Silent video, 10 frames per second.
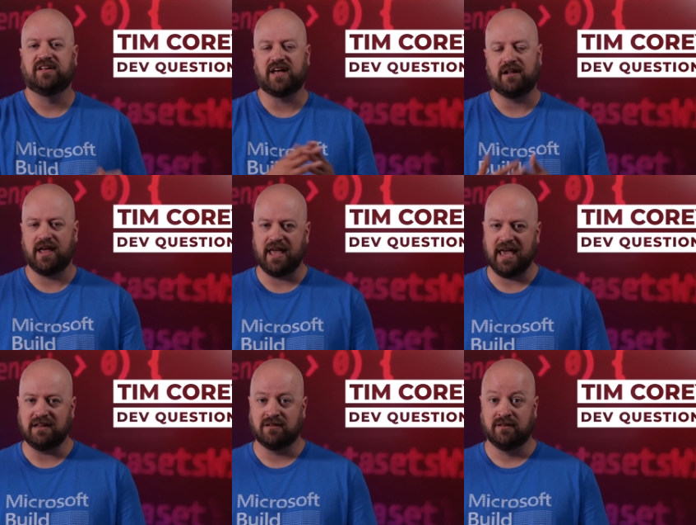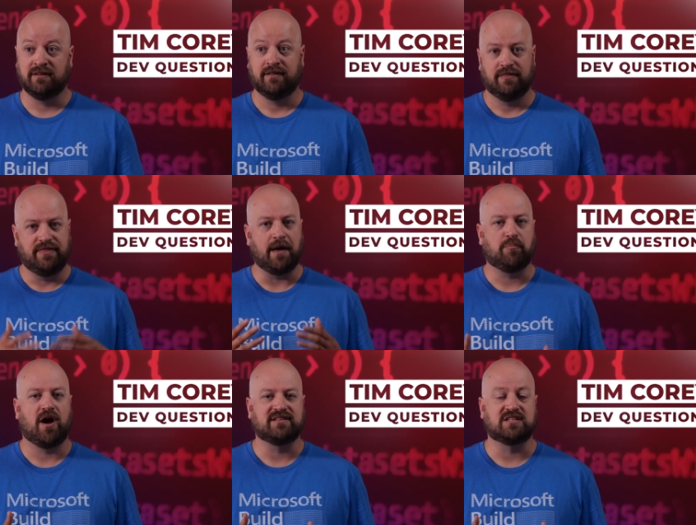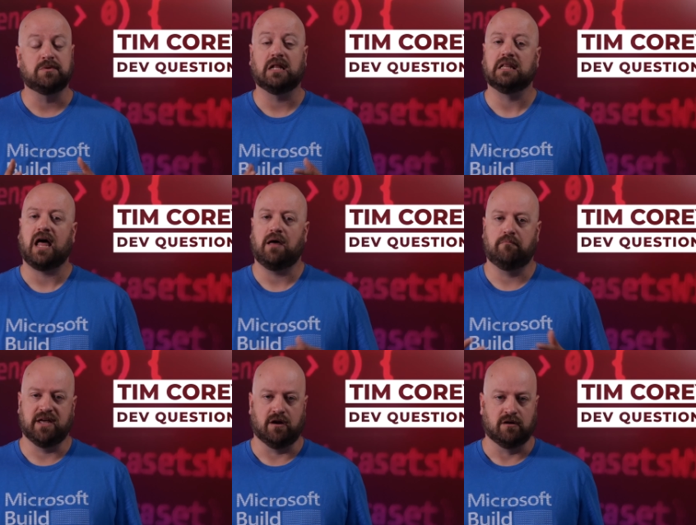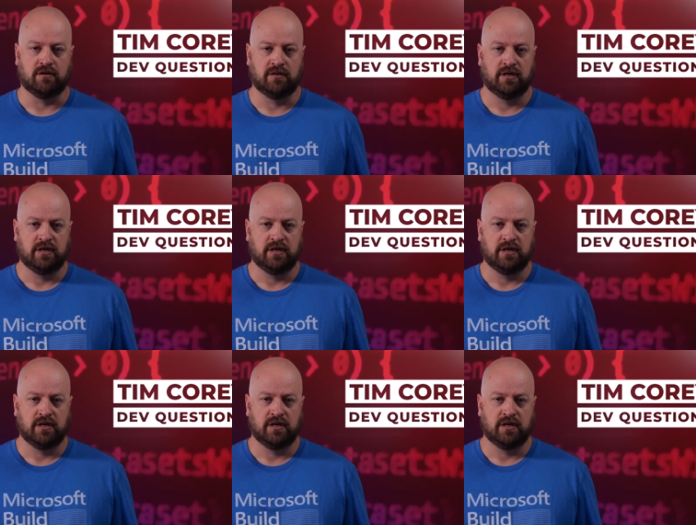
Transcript: to .NET 8, that process will be a lot bigger.